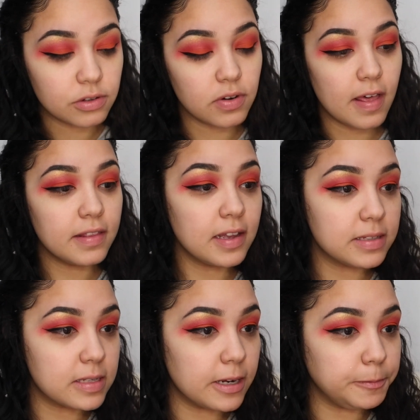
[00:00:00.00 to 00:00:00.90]
now that
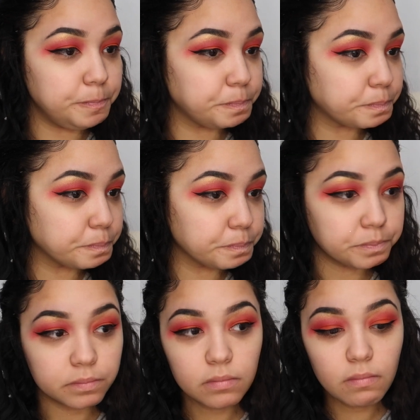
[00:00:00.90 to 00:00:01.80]
that's done,
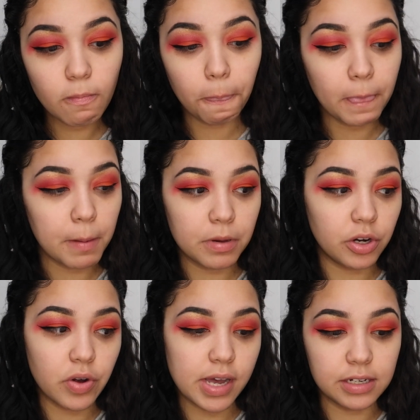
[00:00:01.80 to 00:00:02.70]
I'm gonna
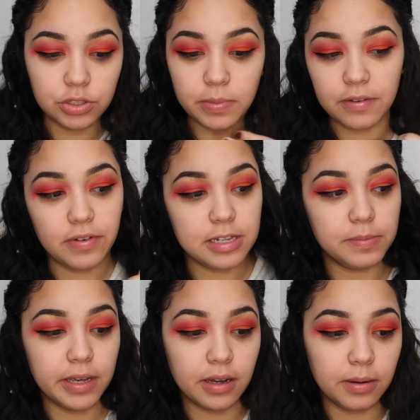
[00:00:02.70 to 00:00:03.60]
go ahead and do my face
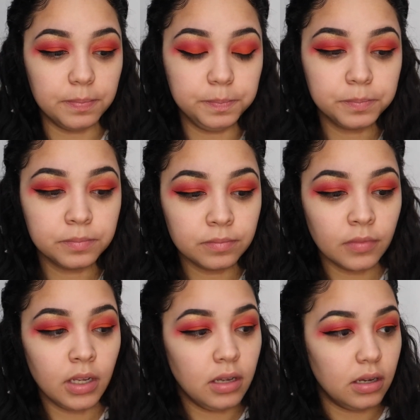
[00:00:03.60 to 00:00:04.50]
makeup.
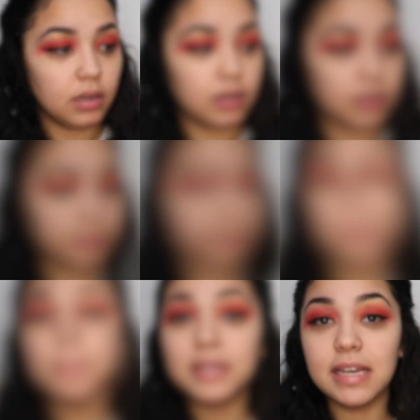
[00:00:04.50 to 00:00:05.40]
I'm
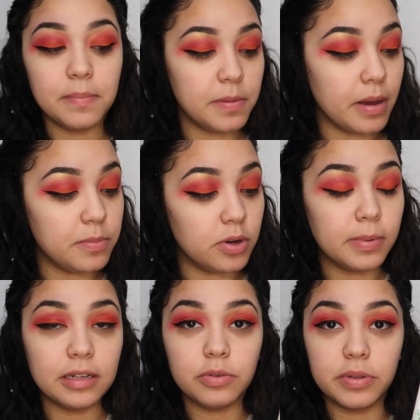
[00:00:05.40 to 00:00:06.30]
gonna be damping my beauty
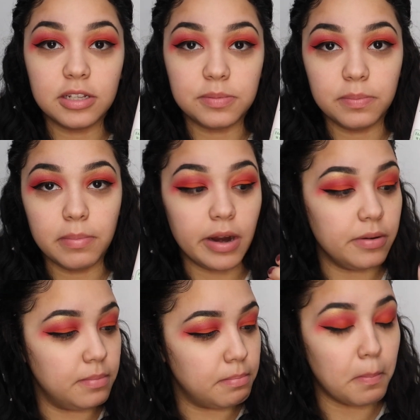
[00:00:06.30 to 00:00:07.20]
blender with this
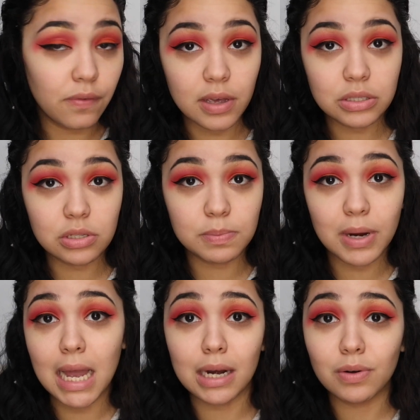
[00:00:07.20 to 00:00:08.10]
facial
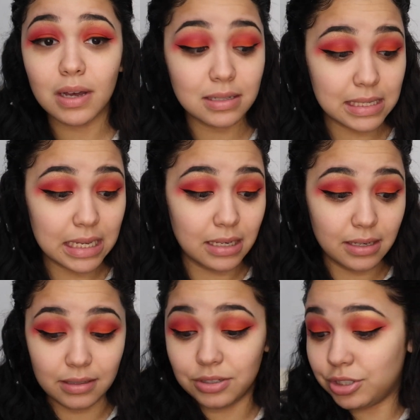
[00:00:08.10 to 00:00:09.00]
spray. I don't know how to say it
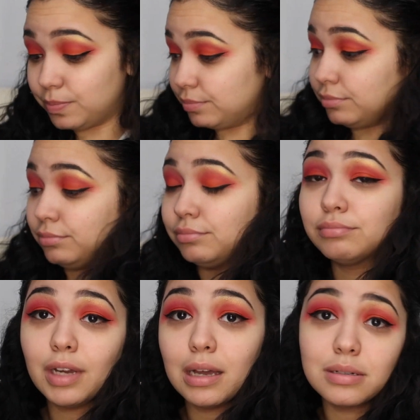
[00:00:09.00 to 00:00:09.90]
in English.
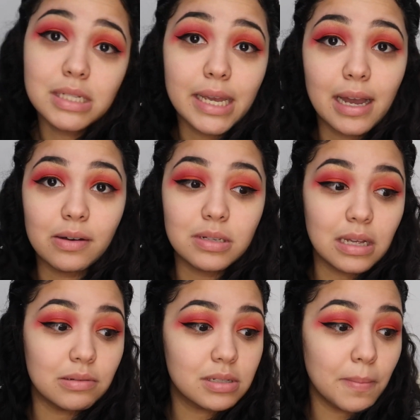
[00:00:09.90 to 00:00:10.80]
I just say it how it
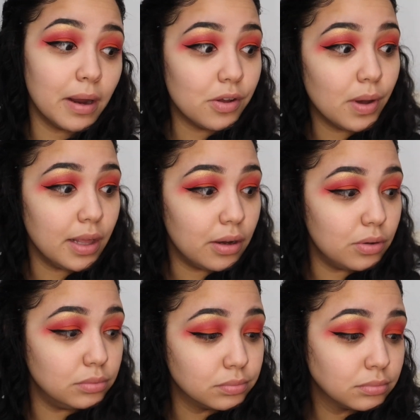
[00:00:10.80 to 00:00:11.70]
sounds. Mario
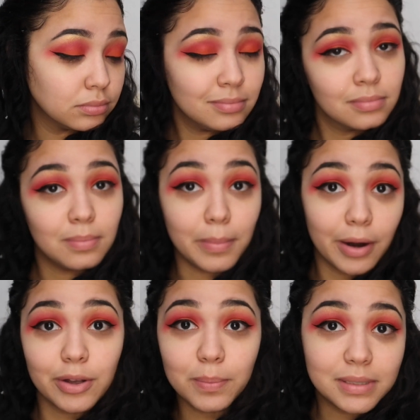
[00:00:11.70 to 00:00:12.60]

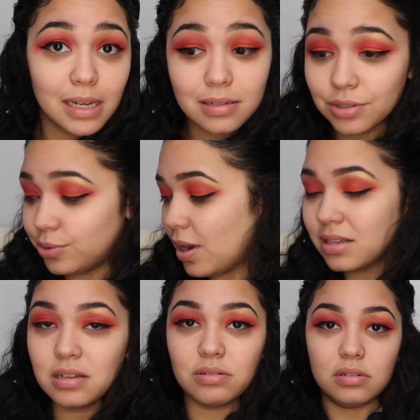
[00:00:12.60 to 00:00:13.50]
Badescu. I
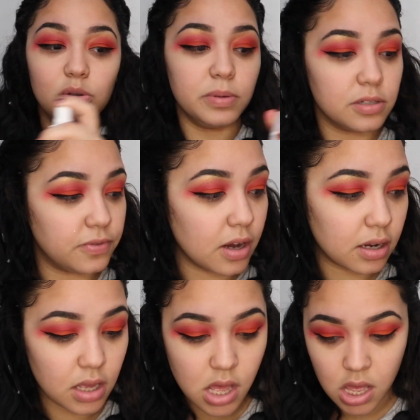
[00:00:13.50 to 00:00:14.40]
sound stupid as fuck.
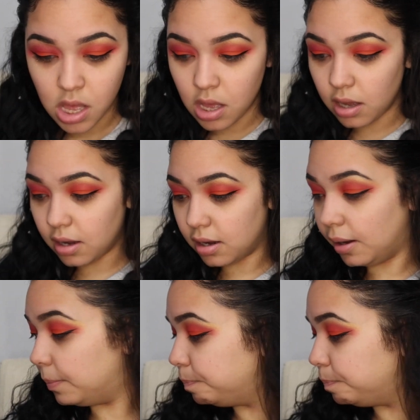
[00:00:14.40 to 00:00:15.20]
I